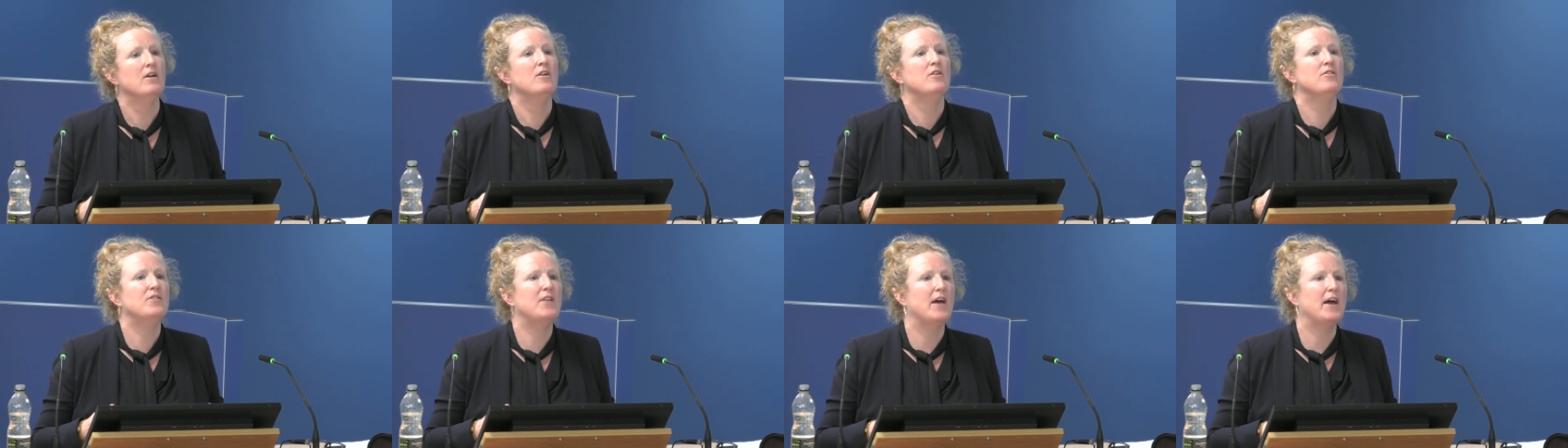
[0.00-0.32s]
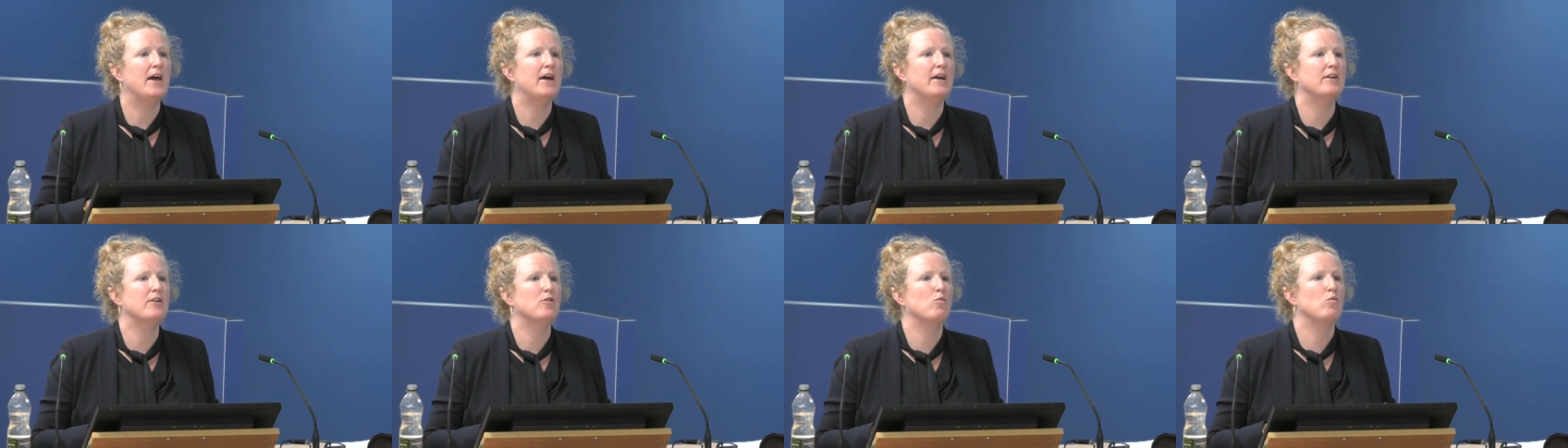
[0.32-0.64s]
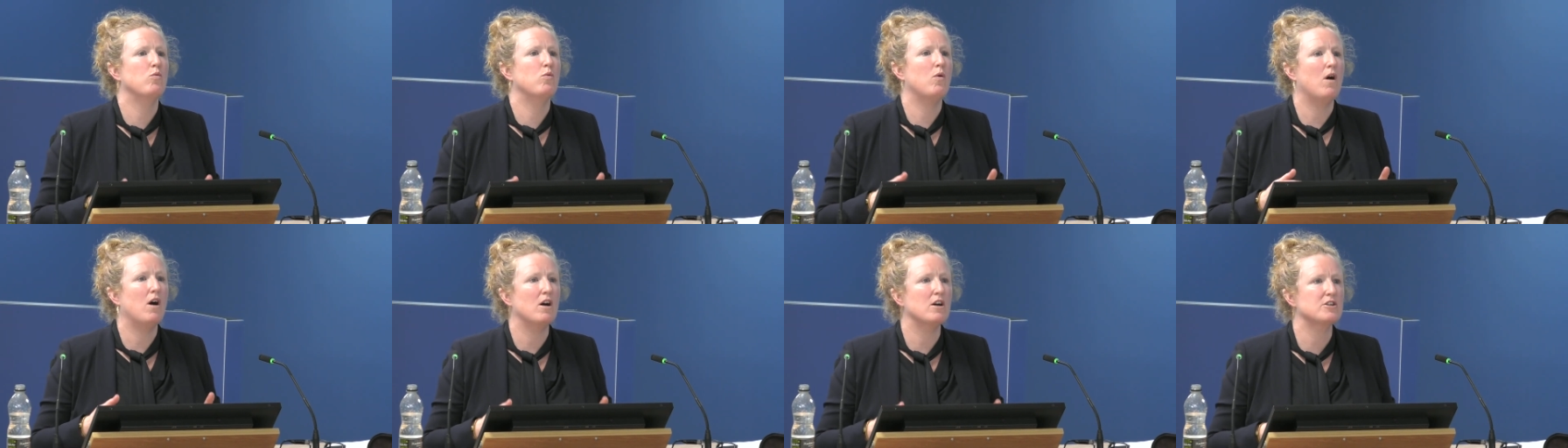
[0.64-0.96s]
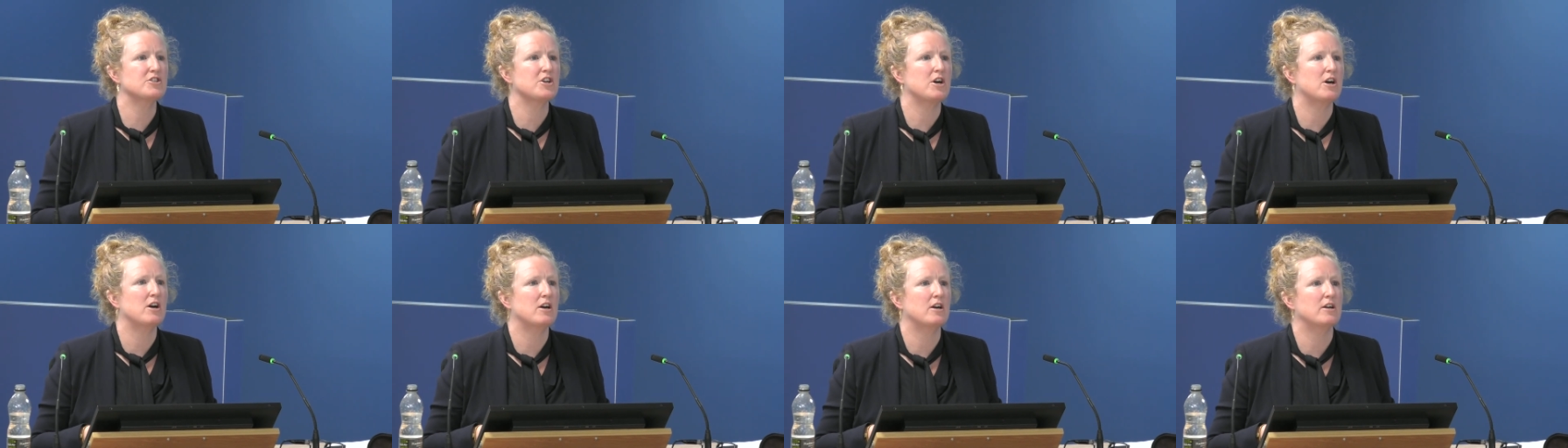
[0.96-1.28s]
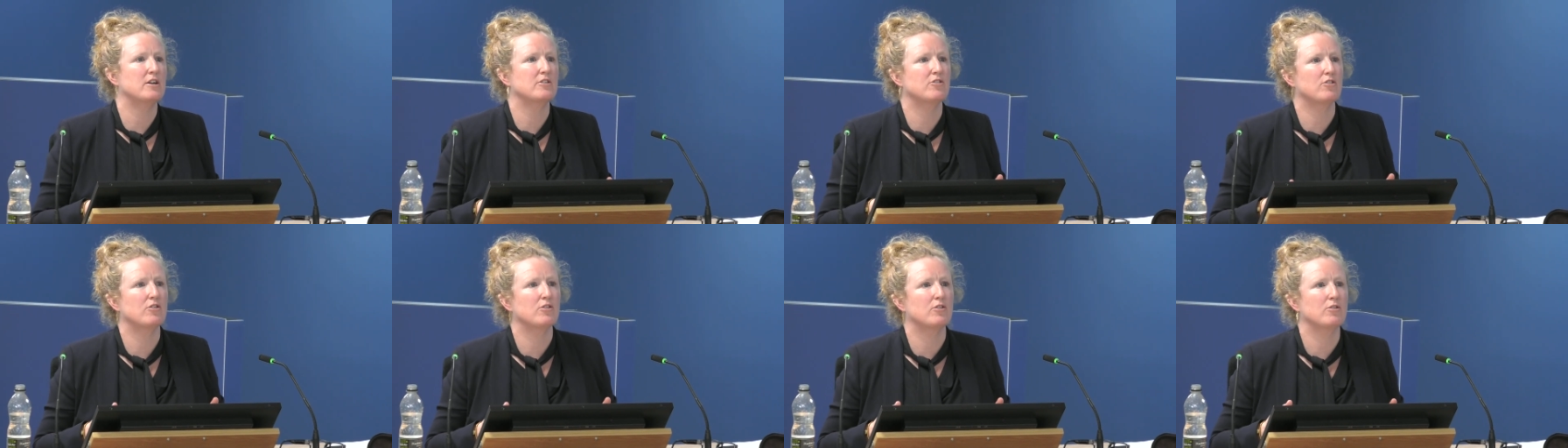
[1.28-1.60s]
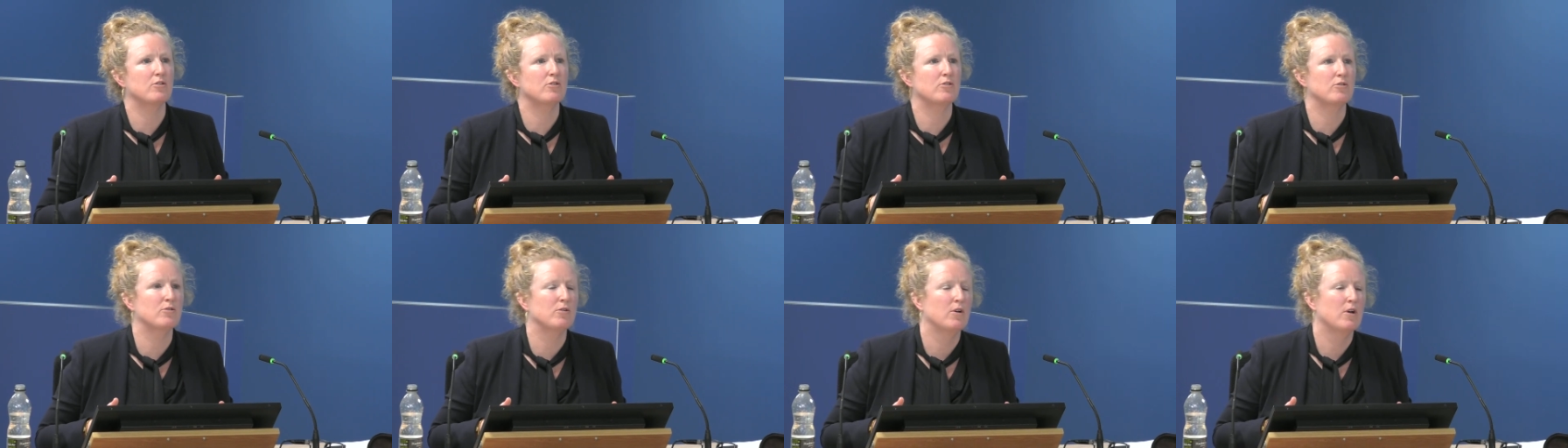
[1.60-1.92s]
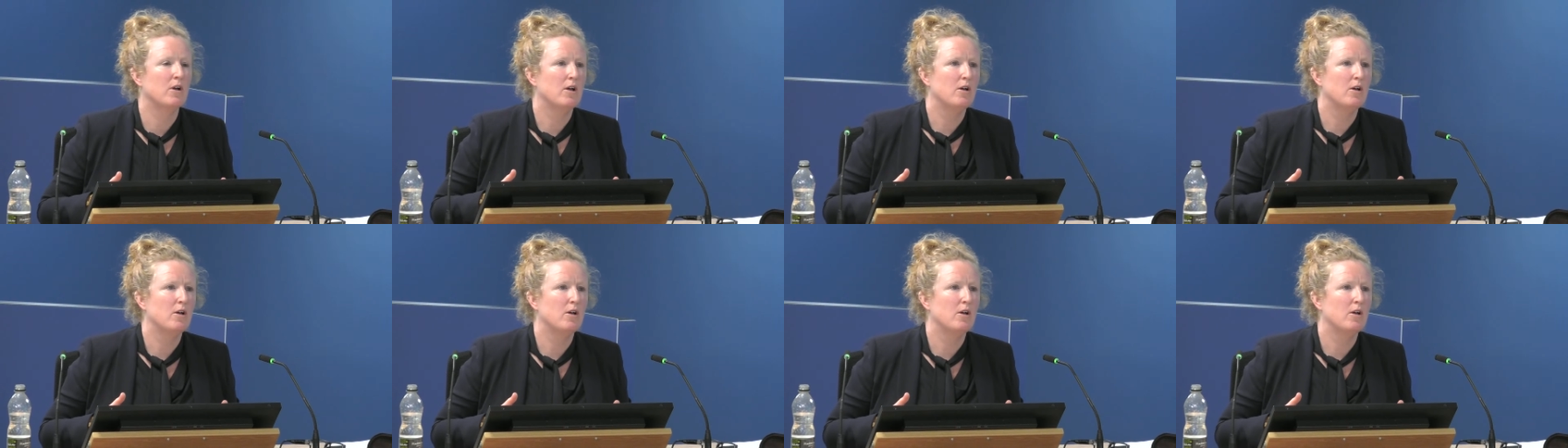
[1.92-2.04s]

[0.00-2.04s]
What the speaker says: then what are the